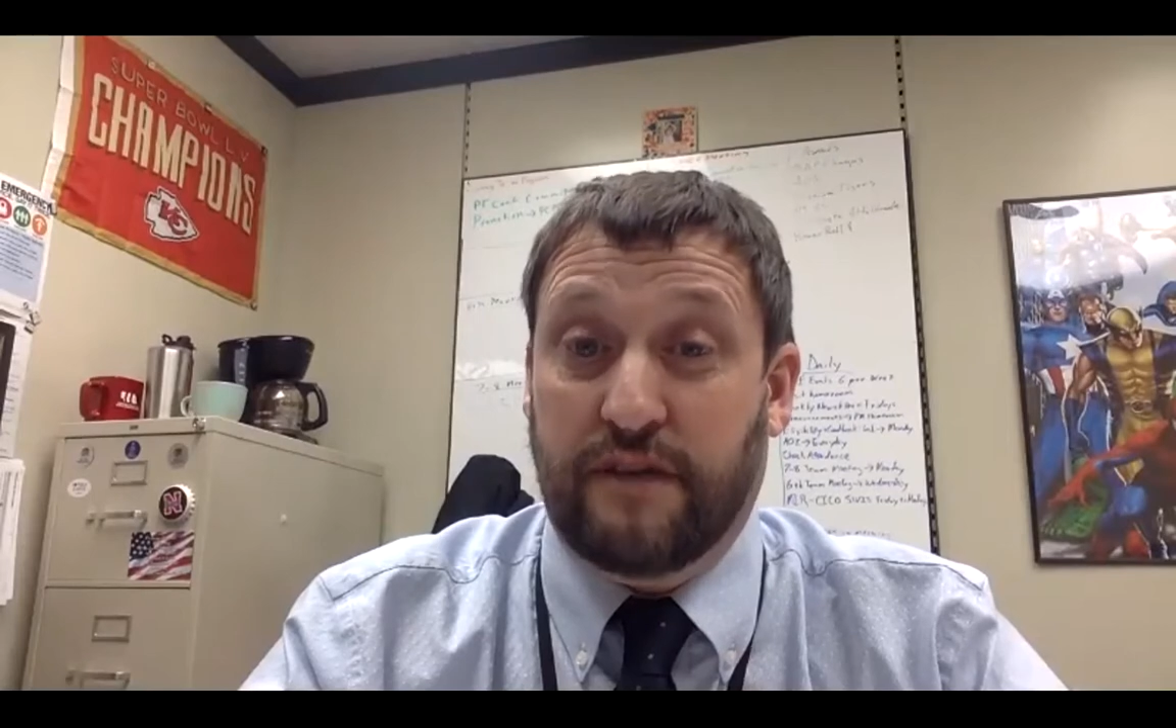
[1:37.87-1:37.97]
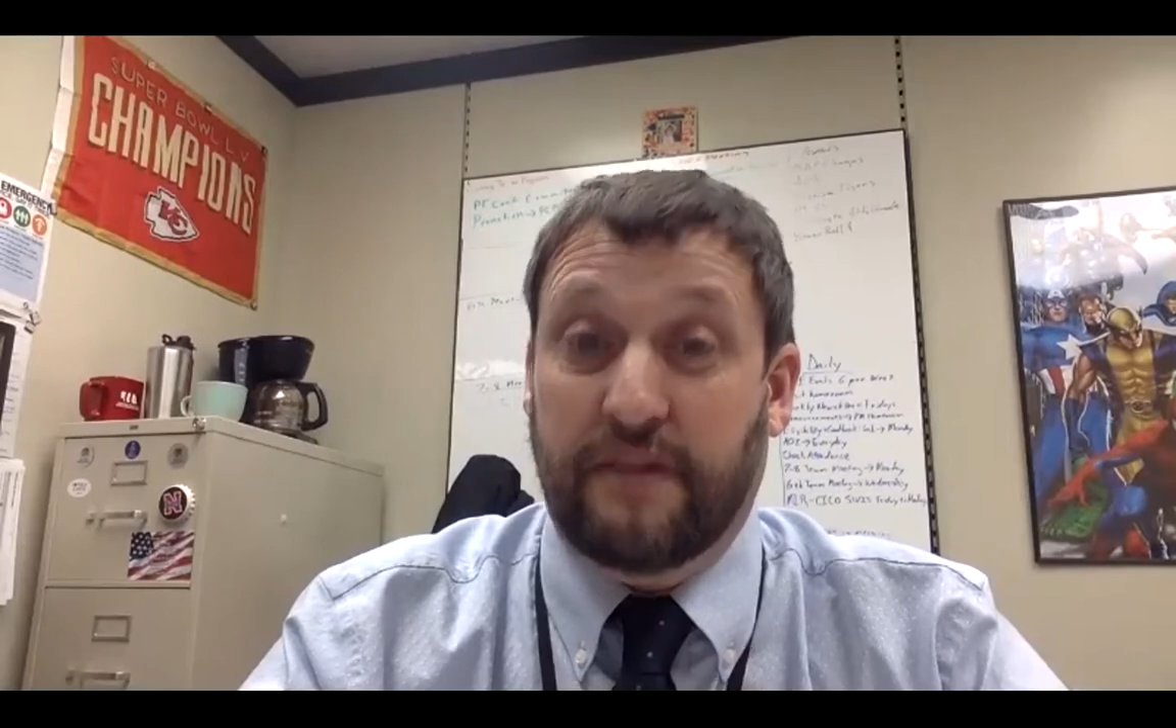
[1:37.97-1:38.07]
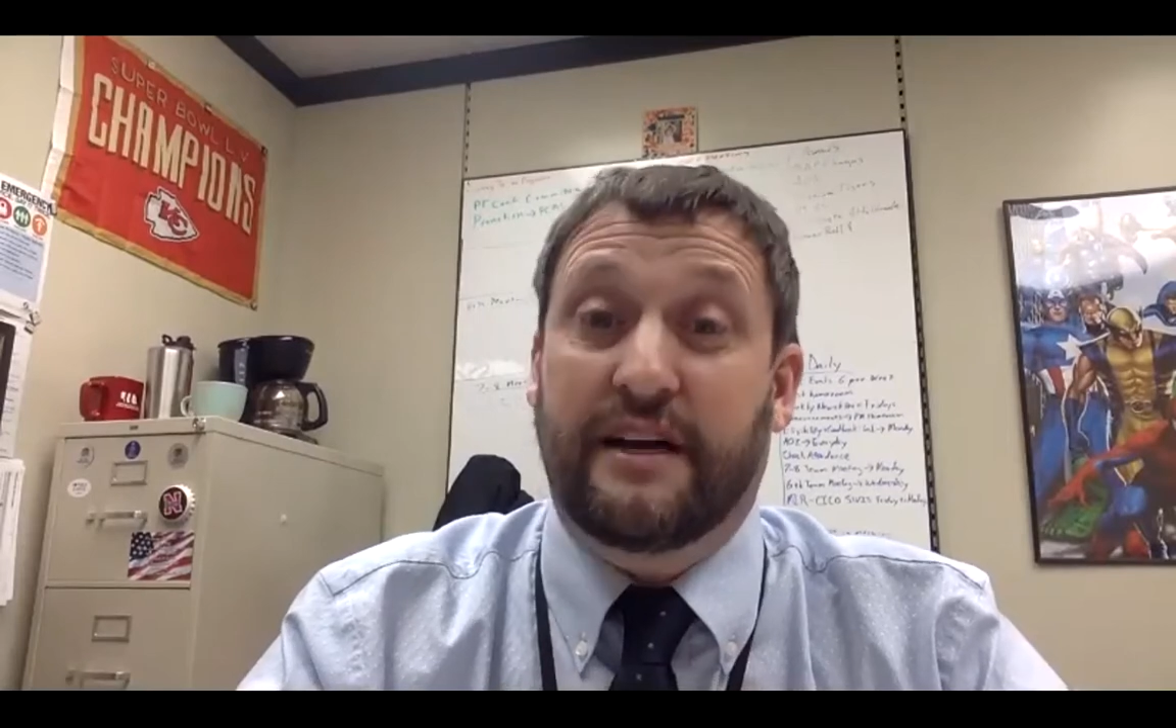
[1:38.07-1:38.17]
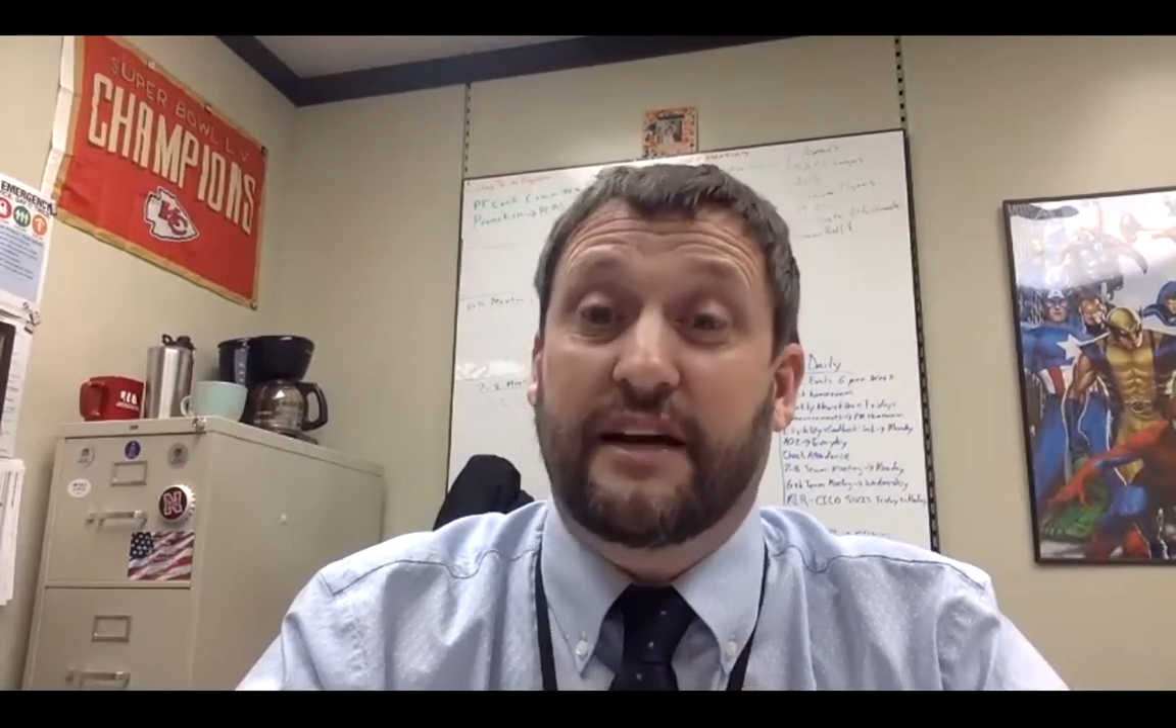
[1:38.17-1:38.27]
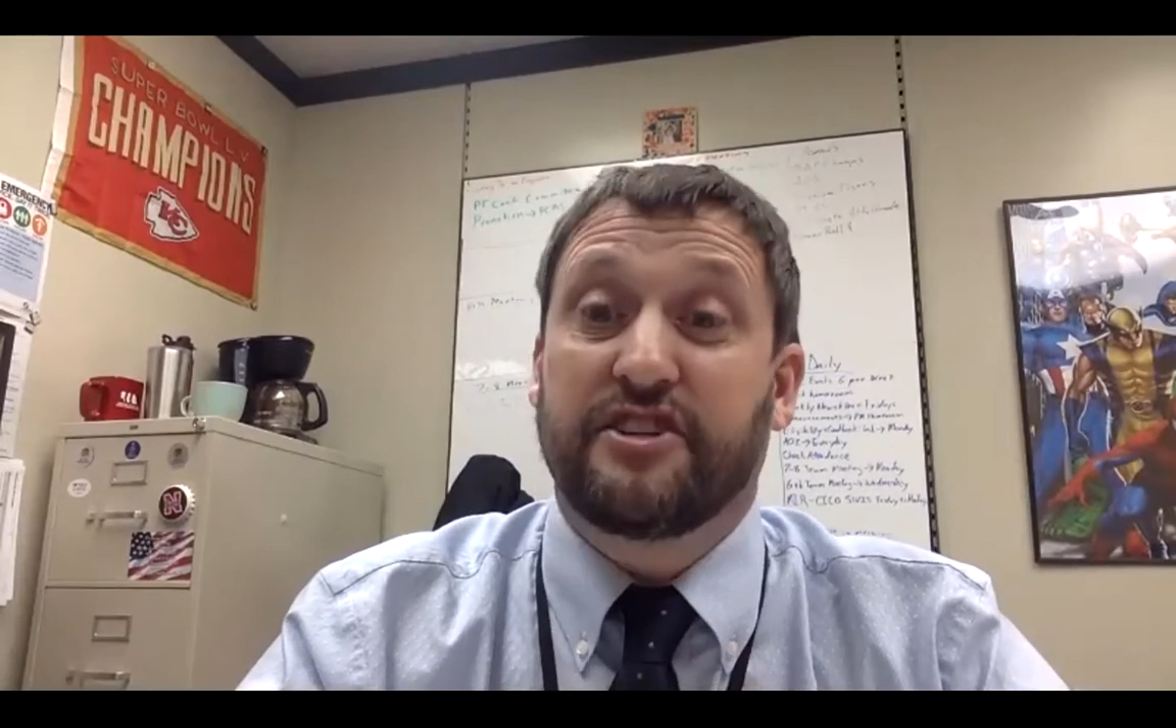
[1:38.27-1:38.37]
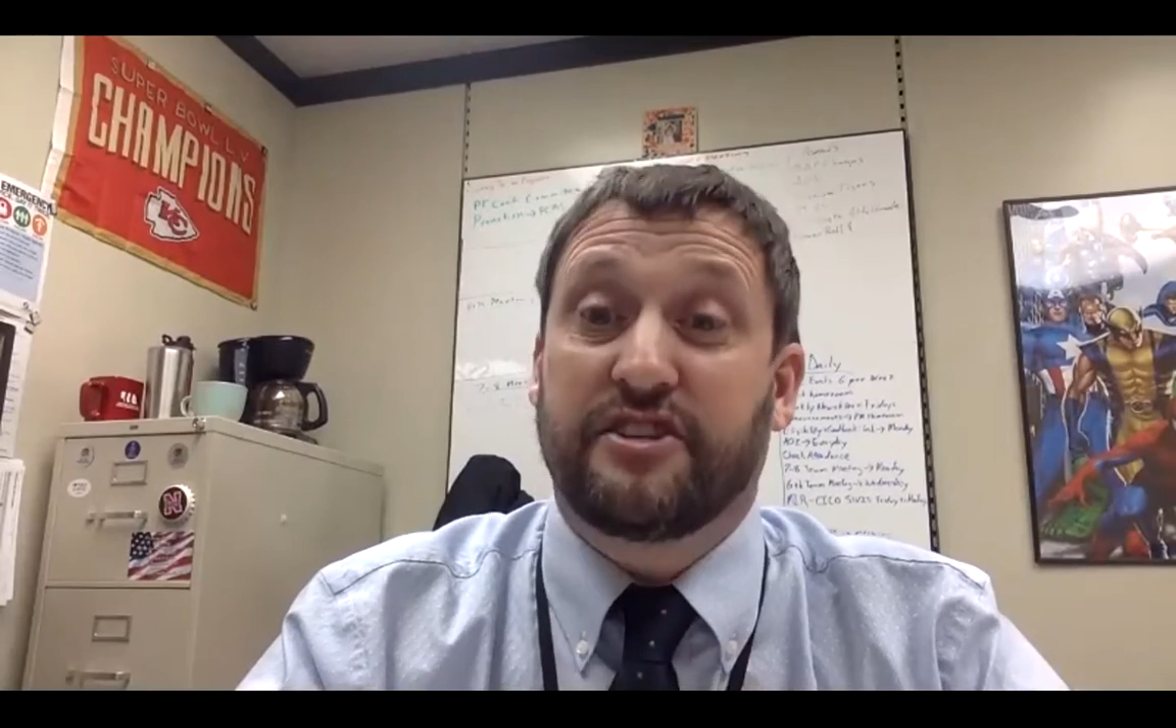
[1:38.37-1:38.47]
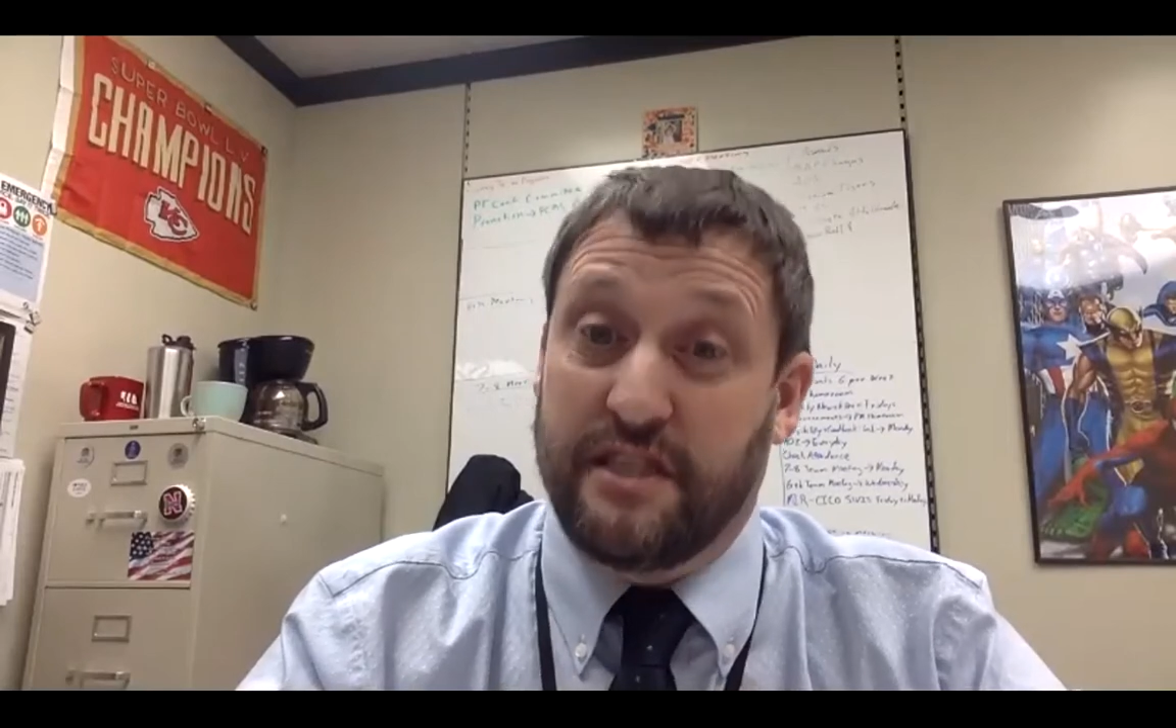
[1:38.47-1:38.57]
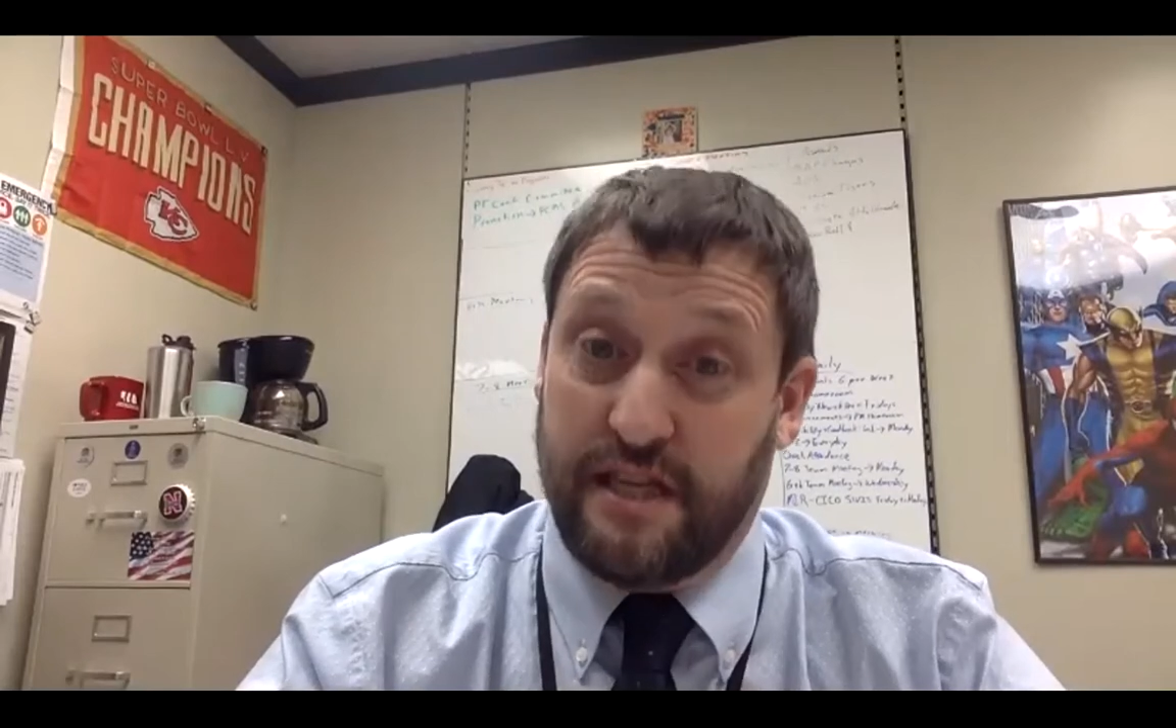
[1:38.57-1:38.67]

I think I just